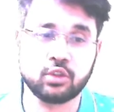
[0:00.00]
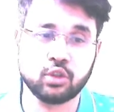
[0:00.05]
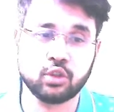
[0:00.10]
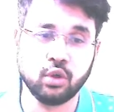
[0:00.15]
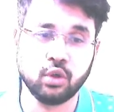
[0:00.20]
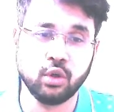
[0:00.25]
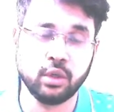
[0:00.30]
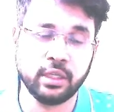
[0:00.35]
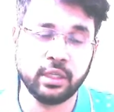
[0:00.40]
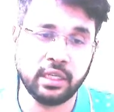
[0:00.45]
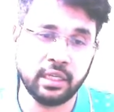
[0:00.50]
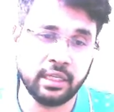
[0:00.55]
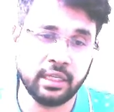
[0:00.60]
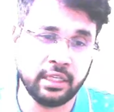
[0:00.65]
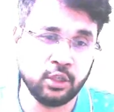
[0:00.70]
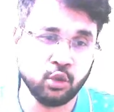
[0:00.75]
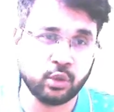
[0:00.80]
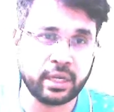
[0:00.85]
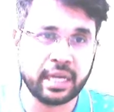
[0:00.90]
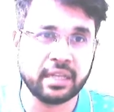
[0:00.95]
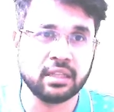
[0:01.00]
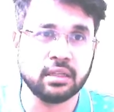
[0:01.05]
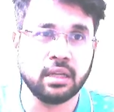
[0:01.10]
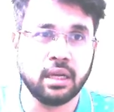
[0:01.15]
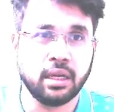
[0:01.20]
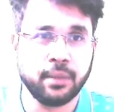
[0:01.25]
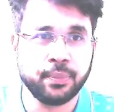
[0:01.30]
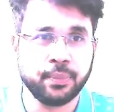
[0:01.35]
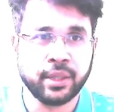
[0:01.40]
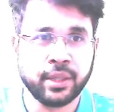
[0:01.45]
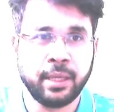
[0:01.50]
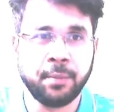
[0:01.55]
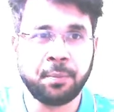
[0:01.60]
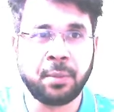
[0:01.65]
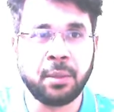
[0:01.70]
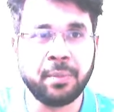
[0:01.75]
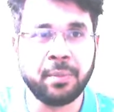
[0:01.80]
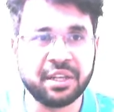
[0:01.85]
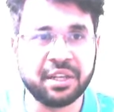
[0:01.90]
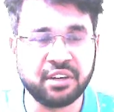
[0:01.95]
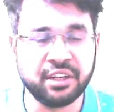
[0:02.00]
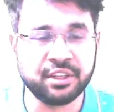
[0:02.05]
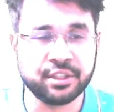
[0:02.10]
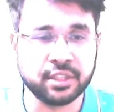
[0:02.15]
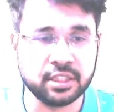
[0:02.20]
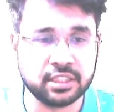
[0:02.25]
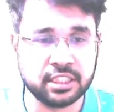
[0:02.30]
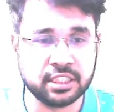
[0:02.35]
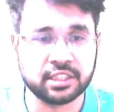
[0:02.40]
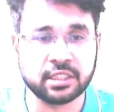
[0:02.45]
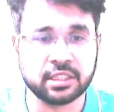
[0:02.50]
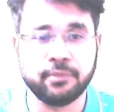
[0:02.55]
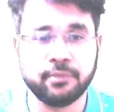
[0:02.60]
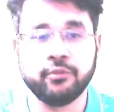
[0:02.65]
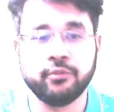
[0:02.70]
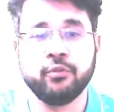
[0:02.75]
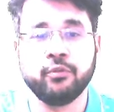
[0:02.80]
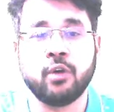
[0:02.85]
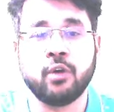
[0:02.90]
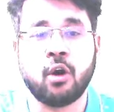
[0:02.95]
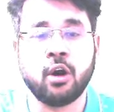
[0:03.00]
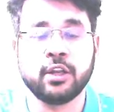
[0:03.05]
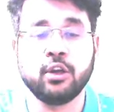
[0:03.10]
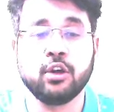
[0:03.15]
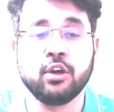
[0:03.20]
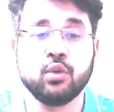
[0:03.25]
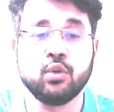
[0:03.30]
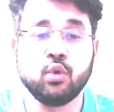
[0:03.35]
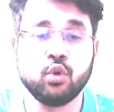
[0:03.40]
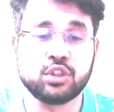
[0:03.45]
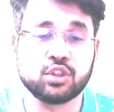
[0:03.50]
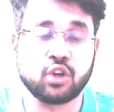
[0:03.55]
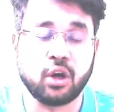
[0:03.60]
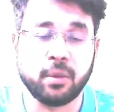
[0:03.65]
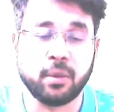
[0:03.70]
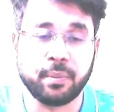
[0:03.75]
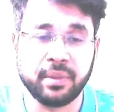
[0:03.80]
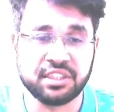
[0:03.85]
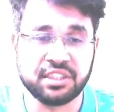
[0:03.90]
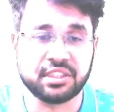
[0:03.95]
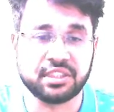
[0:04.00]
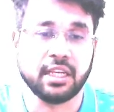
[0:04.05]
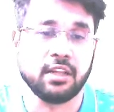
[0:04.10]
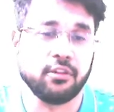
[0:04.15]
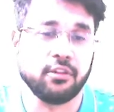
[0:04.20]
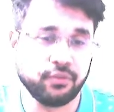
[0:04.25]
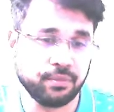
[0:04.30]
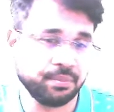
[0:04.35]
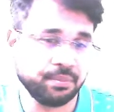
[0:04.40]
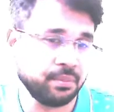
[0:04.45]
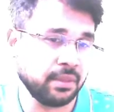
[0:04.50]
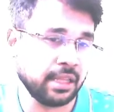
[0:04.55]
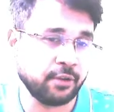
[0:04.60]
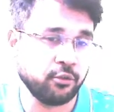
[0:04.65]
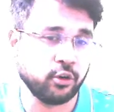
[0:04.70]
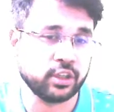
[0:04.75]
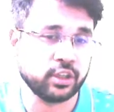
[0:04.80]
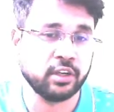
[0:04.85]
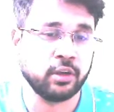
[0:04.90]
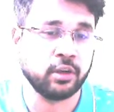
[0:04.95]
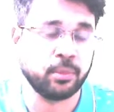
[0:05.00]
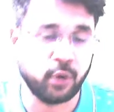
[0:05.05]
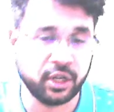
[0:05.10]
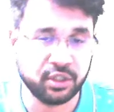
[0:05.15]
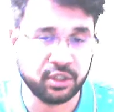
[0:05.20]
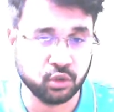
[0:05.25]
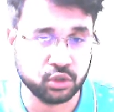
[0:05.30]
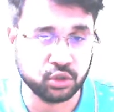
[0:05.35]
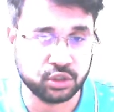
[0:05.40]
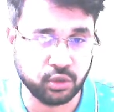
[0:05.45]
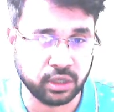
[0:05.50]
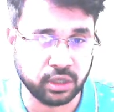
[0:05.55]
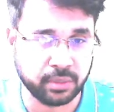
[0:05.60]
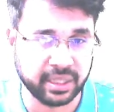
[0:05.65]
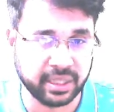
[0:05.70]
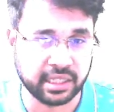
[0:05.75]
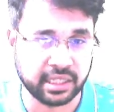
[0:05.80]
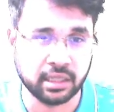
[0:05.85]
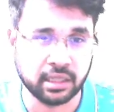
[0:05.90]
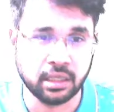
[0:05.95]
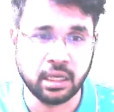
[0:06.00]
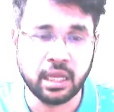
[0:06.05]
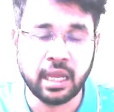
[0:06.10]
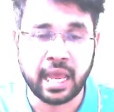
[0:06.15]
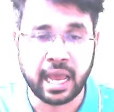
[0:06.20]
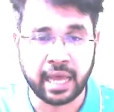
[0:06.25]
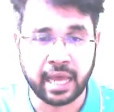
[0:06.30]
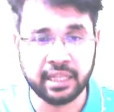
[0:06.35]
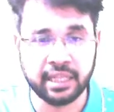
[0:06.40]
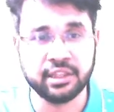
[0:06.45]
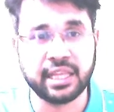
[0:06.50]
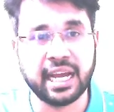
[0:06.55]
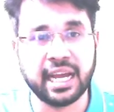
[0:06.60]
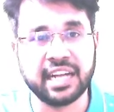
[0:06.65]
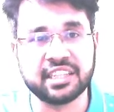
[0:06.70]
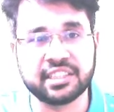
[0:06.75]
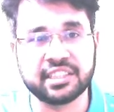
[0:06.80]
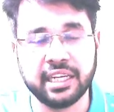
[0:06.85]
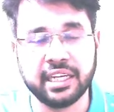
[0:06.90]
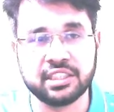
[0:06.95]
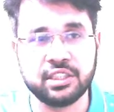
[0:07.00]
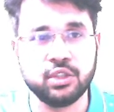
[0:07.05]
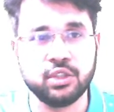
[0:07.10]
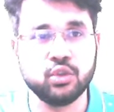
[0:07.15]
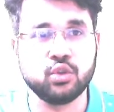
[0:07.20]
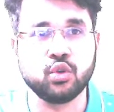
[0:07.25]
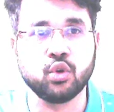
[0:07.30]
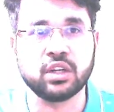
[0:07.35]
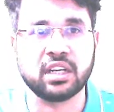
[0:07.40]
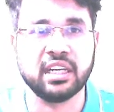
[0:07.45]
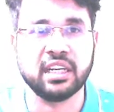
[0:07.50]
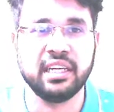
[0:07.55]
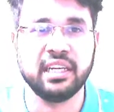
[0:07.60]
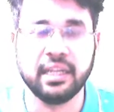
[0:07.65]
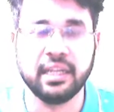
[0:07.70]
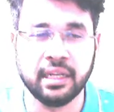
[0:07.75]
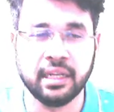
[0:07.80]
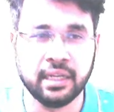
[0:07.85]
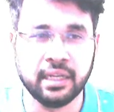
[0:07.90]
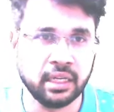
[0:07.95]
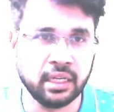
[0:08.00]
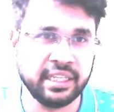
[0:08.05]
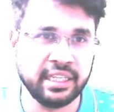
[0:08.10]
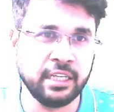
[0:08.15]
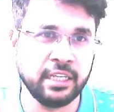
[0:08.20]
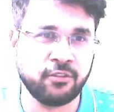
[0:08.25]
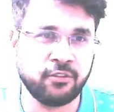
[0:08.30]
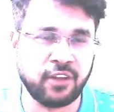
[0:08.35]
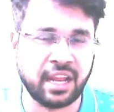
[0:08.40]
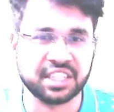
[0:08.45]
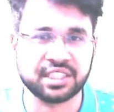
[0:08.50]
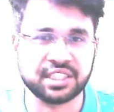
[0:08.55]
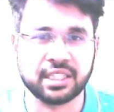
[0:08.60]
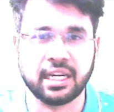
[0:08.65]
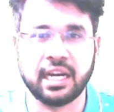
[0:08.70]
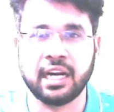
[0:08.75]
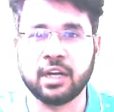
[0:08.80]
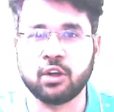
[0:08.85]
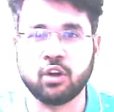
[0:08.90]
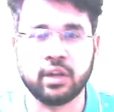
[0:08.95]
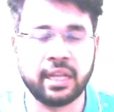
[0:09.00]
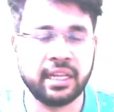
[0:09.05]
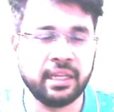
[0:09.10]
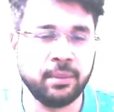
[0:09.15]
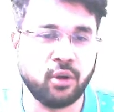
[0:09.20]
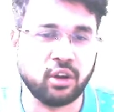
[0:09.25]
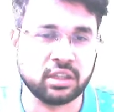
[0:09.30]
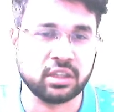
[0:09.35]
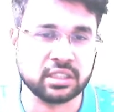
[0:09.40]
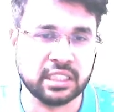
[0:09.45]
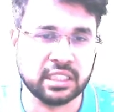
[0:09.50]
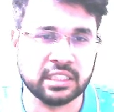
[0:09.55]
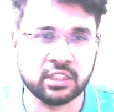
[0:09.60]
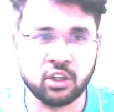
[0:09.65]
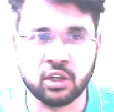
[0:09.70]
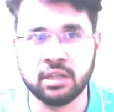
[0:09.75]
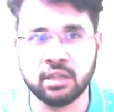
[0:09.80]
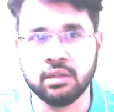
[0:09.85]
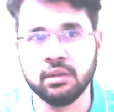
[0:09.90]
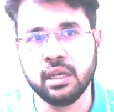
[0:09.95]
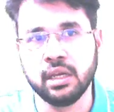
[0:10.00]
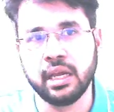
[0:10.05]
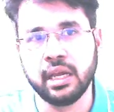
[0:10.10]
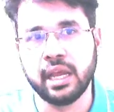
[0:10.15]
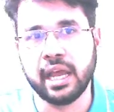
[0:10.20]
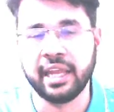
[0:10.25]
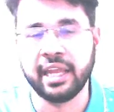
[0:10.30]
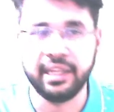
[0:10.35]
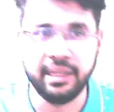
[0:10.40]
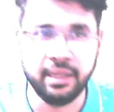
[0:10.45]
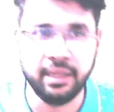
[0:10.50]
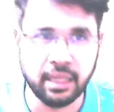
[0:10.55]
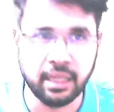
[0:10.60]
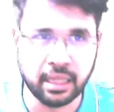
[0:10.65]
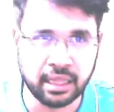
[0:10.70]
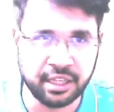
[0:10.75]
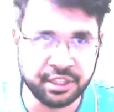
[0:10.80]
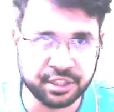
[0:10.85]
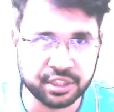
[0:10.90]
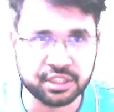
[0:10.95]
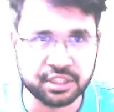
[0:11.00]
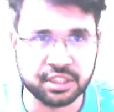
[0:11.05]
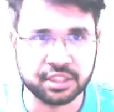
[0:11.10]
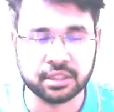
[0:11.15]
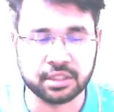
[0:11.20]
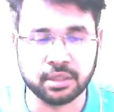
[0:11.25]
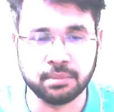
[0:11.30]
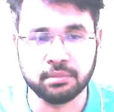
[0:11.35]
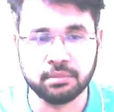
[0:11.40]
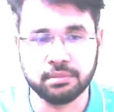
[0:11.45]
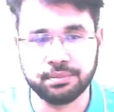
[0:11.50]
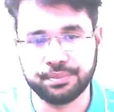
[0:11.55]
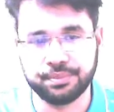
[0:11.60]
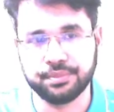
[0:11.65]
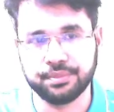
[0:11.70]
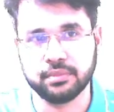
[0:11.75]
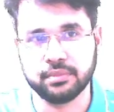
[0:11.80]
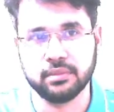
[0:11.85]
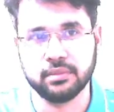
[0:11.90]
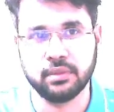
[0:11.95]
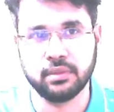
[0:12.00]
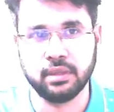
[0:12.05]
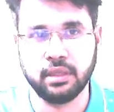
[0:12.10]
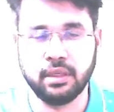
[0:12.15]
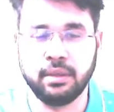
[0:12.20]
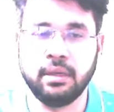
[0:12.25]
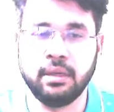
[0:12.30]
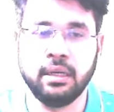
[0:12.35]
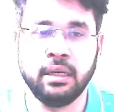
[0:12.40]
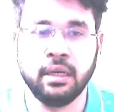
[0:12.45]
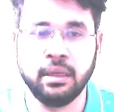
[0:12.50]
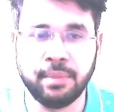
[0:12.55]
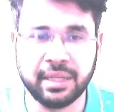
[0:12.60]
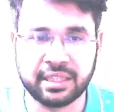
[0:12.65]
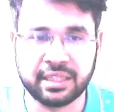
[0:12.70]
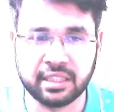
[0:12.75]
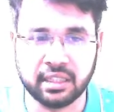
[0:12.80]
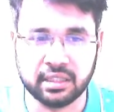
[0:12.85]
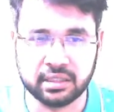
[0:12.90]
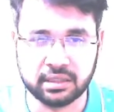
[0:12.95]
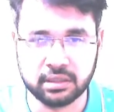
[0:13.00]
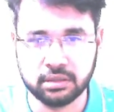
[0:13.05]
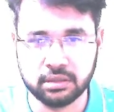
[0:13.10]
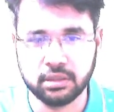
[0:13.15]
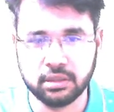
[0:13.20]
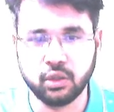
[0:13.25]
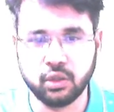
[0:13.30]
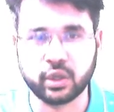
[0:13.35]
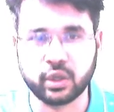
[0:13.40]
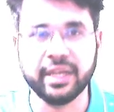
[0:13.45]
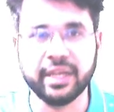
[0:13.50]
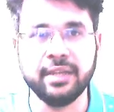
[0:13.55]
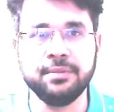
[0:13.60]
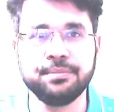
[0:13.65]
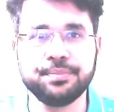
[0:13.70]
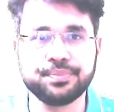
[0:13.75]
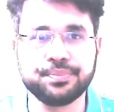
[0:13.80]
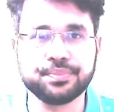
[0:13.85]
So you can implement linter system on your notes copy itself, like whatever point notes you are making. And in that case, you don't need flashcard or any boxes or any linter system methods, okay?